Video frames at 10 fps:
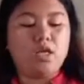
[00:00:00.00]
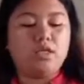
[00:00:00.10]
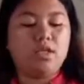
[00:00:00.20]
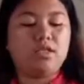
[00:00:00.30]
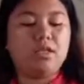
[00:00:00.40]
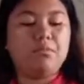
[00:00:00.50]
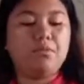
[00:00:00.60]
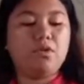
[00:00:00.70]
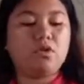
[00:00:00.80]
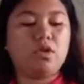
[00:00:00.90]
that
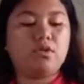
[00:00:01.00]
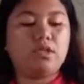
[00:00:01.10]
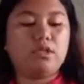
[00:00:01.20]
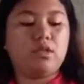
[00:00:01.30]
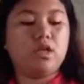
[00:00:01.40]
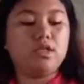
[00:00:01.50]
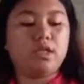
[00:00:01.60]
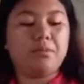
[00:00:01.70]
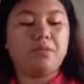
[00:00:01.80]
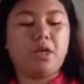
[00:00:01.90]
simple
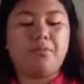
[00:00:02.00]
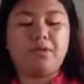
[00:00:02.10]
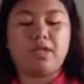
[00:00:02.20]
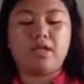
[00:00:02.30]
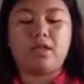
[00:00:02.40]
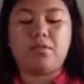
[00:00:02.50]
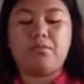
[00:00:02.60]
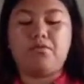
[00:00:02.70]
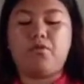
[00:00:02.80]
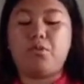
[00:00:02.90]
concepts are presented
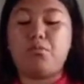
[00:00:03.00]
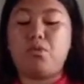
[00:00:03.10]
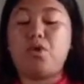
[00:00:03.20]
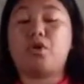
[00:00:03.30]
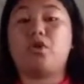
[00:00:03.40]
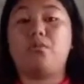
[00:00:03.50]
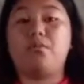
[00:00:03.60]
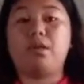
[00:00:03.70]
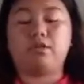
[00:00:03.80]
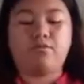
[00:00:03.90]
before more
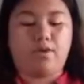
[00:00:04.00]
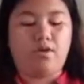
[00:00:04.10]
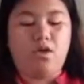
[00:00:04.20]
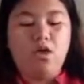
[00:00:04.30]
complex ones.